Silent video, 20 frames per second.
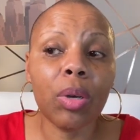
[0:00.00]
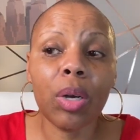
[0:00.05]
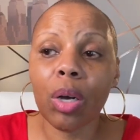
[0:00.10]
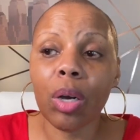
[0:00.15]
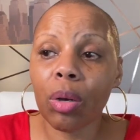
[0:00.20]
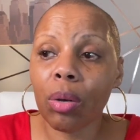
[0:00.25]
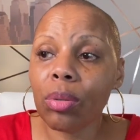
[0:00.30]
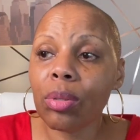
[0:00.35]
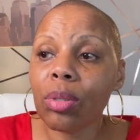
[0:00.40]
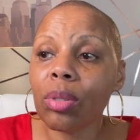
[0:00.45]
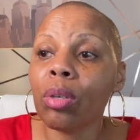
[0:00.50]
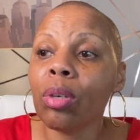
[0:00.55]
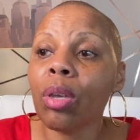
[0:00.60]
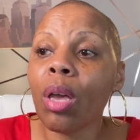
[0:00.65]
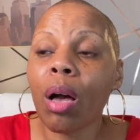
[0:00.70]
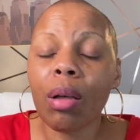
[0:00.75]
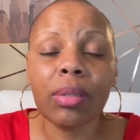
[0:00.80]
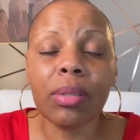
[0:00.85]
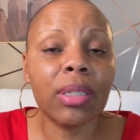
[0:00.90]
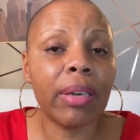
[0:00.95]
codes so
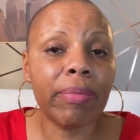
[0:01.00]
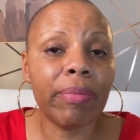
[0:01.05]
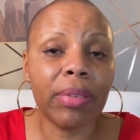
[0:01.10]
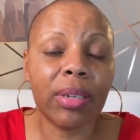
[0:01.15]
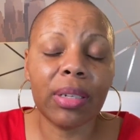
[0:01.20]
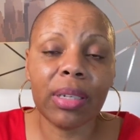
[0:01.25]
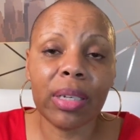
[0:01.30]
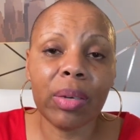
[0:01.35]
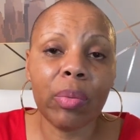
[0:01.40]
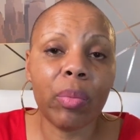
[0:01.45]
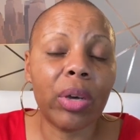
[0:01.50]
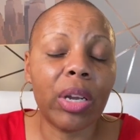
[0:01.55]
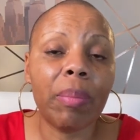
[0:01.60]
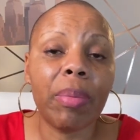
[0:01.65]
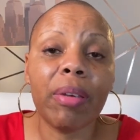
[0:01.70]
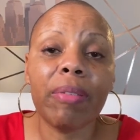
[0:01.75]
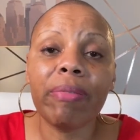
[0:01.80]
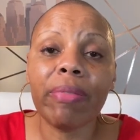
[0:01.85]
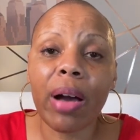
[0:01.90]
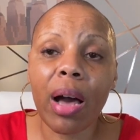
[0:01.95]
y'all definitely want to
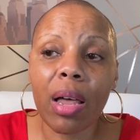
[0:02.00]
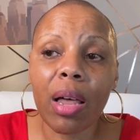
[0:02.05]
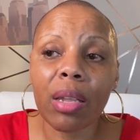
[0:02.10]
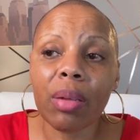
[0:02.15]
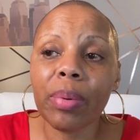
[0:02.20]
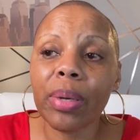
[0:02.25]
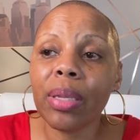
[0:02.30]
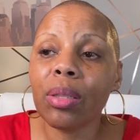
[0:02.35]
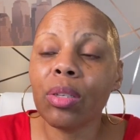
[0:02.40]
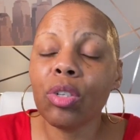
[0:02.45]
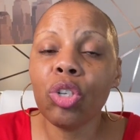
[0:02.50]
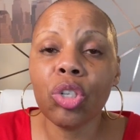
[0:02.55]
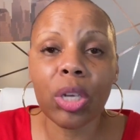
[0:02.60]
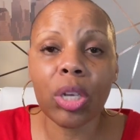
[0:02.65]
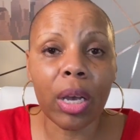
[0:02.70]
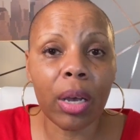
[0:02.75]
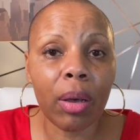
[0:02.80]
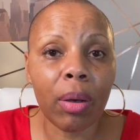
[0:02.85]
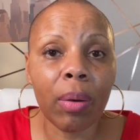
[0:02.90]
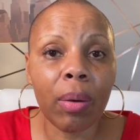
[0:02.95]
be following the
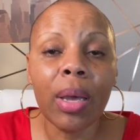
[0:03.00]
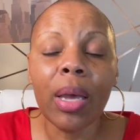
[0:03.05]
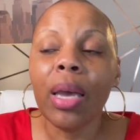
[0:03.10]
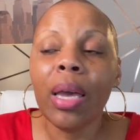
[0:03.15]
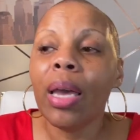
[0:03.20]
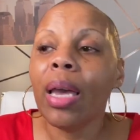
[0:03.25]
show